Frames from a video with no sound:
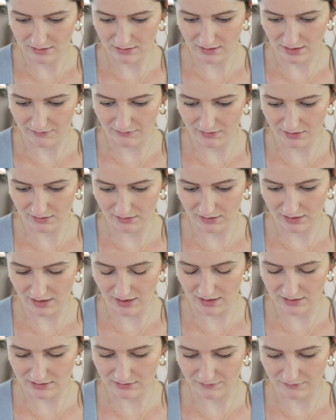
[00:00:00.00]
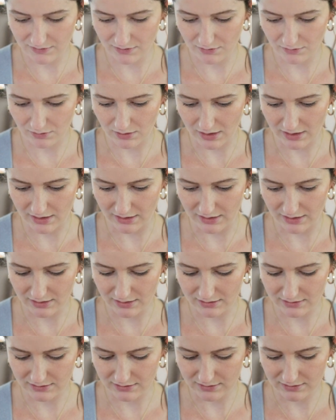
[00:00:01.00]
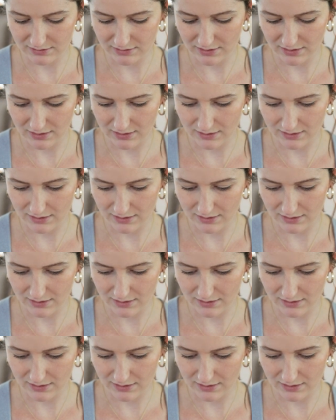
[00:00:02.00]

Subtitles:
Definitely has a few likes.